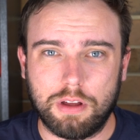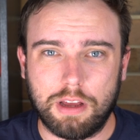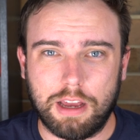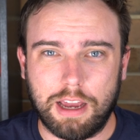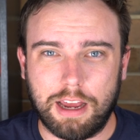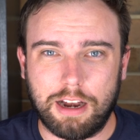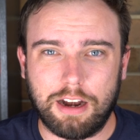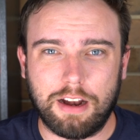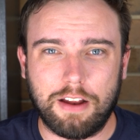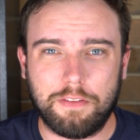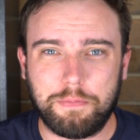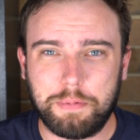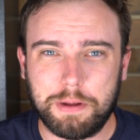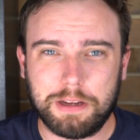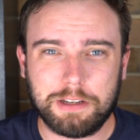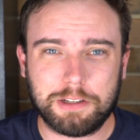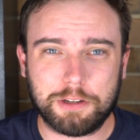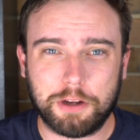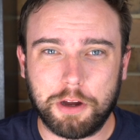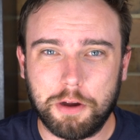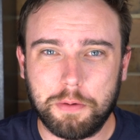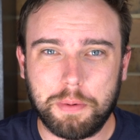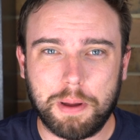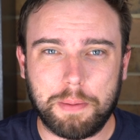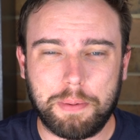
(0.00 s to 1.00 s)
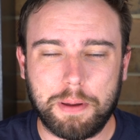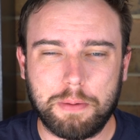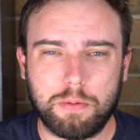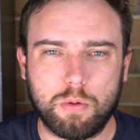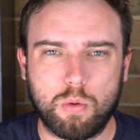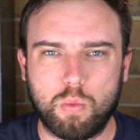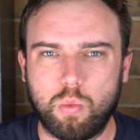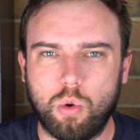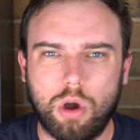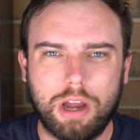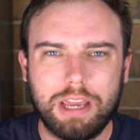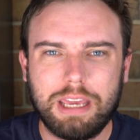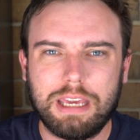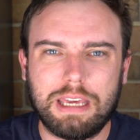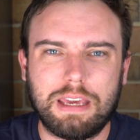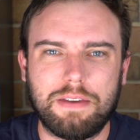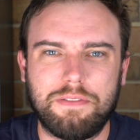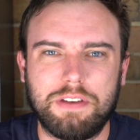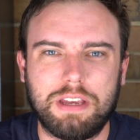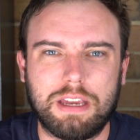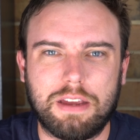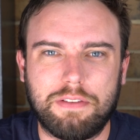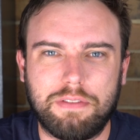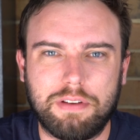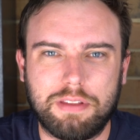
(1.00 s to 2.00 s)
And I've been told by people, why are you
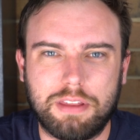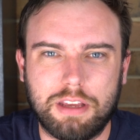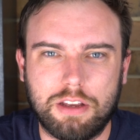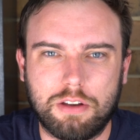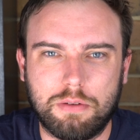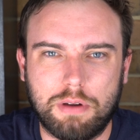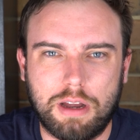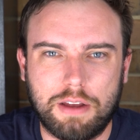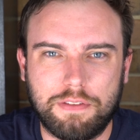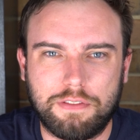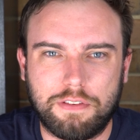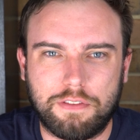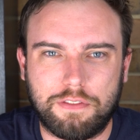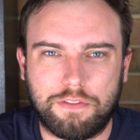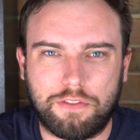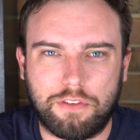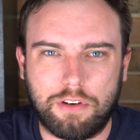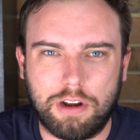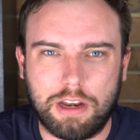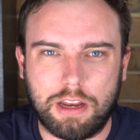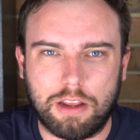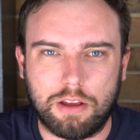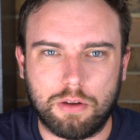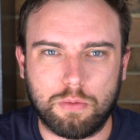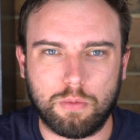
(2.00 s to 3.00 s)
giving everything away for free?